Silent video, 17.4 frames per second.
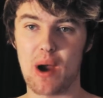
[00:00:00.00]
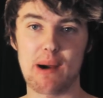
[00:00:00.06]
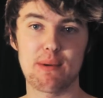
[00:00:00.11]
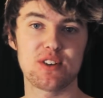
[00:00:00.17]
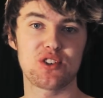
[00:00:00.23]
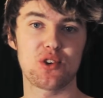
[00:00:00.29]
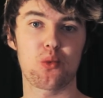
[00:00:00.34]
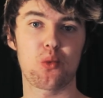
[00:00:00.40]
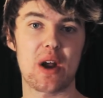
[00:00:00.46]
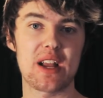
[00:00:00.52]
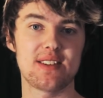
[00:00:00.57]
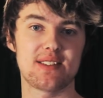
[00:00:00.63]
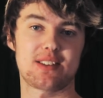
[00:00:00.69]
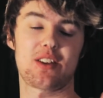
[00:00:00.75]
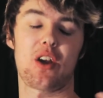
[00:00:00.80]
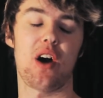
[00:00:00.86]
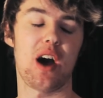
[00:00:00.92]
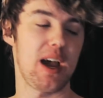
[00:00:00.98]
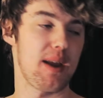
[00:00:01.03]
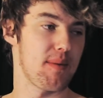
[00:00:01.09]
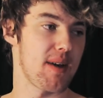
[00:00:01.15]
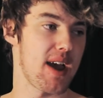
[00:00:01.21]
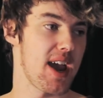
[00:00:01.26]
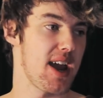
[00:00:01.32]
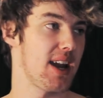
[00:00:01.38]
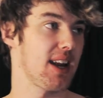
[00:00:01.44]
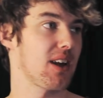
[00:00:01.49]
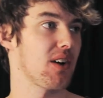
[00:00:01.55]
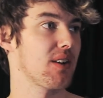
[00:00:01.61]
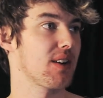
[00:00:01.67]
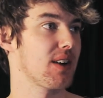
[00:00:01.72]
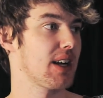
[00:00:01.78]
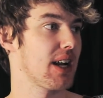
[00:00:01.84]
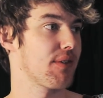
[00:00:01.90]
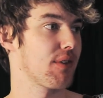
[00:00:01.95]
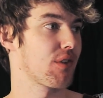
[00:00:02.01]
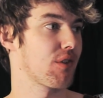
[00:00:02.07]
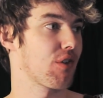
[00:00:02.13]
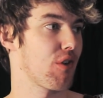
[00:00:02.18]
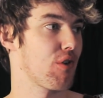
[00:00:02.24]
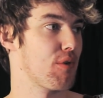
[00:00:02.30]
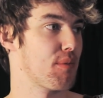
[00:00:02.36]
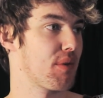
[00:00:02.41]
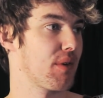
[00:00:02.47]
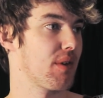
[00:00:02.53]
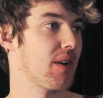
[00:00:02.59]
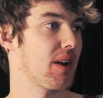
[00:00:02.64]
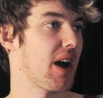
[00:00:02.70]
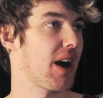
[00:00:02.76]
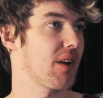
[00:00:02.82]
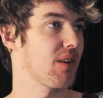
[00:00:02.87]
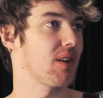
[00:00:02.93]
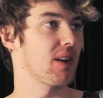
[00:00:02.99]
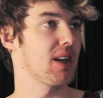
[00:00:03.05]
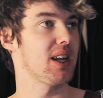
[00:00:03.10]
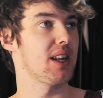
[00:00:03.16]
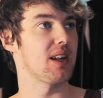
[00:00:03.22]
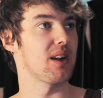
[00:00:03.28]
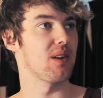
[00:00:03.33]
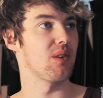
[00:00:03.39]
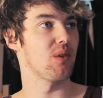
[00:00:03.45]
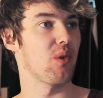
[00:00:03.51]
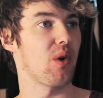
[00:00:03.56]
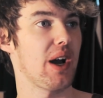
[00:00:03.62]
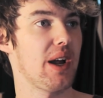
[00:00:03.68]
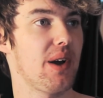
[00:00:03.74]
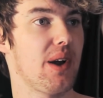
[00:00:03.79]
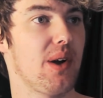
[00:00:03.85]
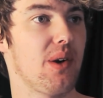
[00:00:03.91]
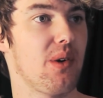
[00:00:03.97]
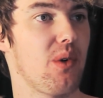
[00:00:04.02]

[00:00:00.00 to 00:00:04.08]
Why would you waste time hating on another group? I don't get it. Why?